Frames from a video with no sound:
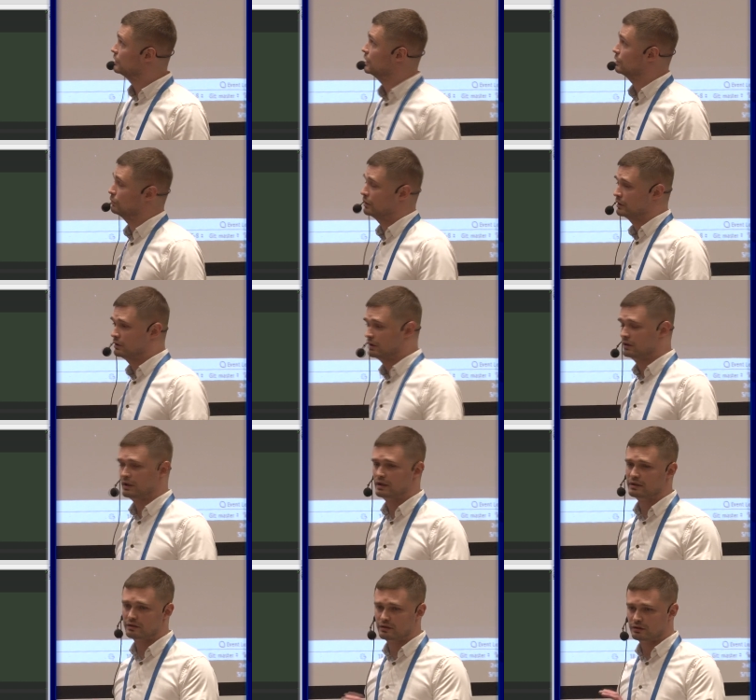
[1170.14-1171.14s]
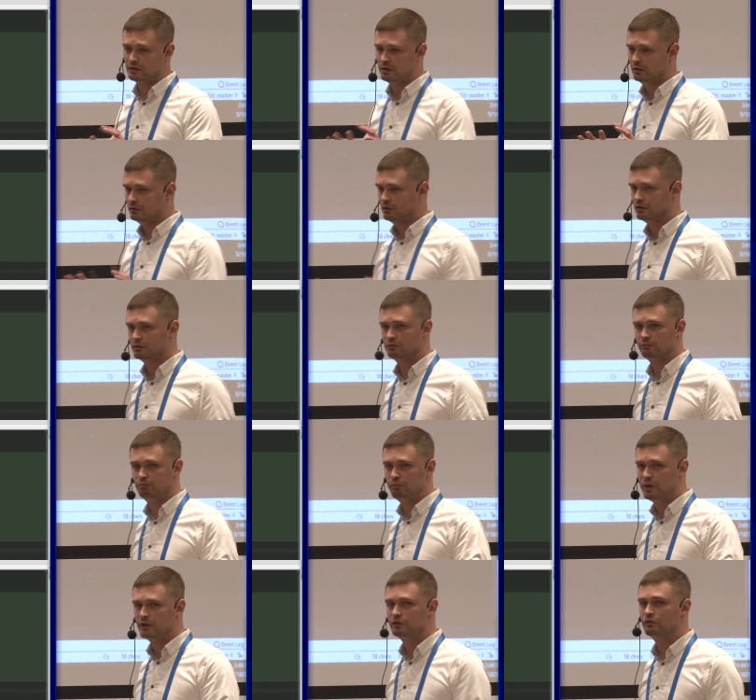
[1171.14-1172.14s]
uh, that one. That's a lot,
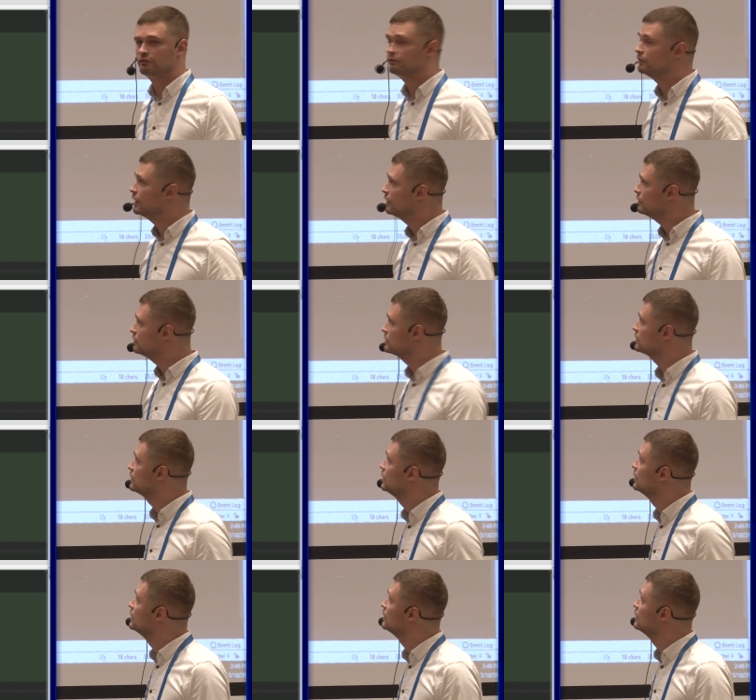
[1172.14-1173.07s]
bunch of files.